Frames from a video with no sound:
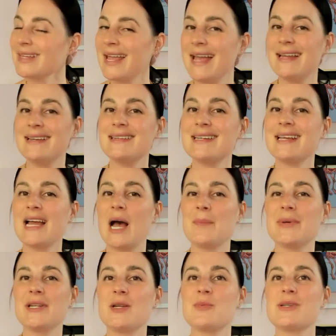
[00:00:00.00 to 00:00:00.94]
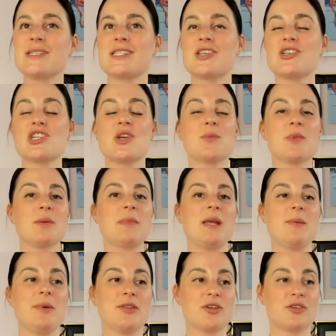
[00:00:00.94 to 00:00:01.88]
Ending up in a position where
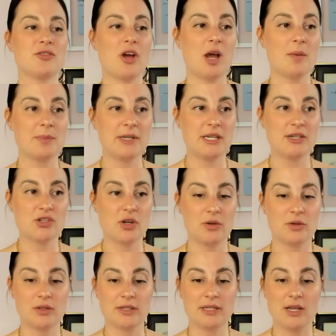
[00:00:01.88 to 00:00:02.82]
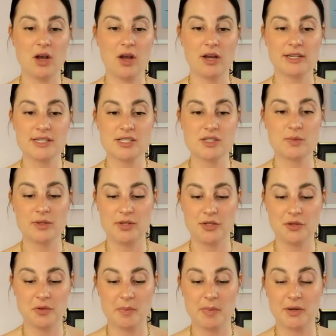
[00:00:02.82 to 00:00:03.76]
maybe they're not being totally honest with
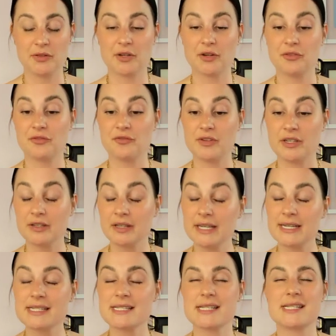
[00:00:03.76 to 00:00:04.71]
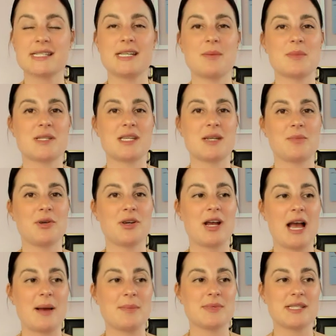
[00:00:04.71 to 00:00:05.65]
you about their feelings. It seems like
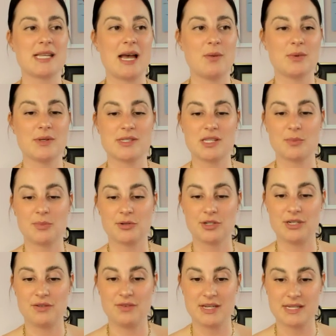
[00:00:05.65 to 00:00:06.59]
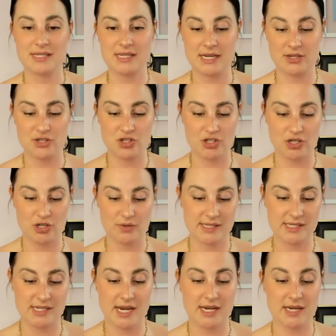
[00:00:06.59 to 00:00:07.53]
perhaps that was the previous issue.
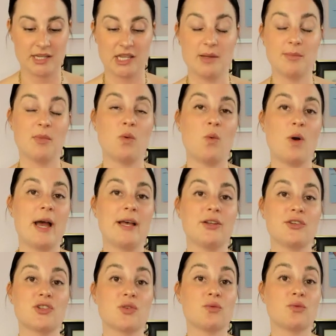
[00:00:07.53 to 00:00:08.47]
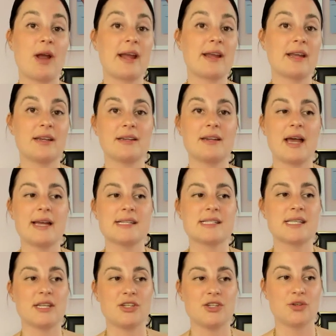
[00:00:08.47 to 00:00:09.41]
It's taken them a while to recognize
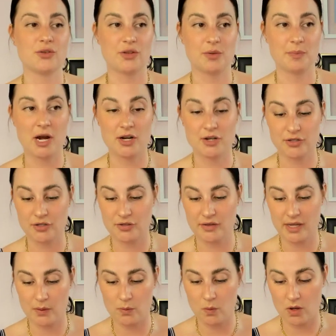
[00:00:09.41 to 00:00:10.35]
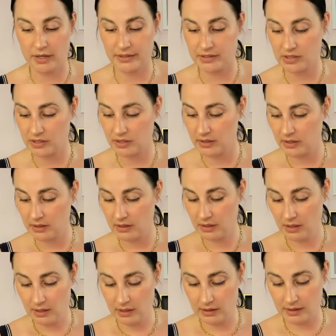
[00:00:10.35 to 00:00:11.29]
that you're the partner they want.
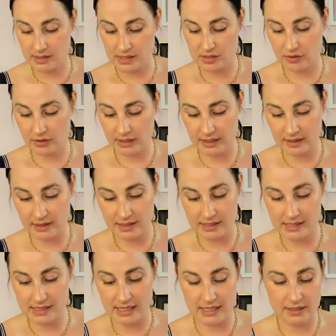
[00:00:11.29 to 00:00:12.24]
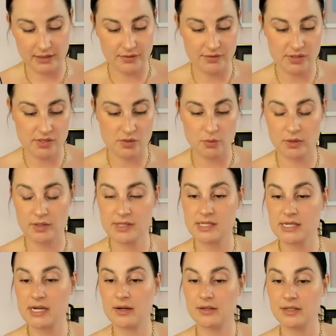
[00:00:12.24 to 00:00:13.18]
Let's look at this 8 of Swords
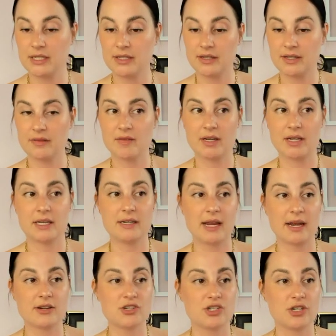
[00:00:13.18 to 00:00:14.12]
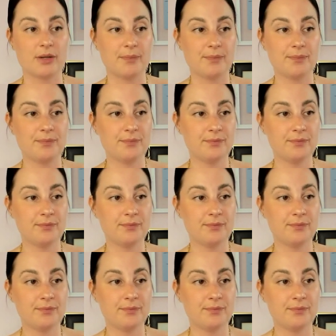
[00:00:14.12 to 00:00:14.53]
down here in the connection.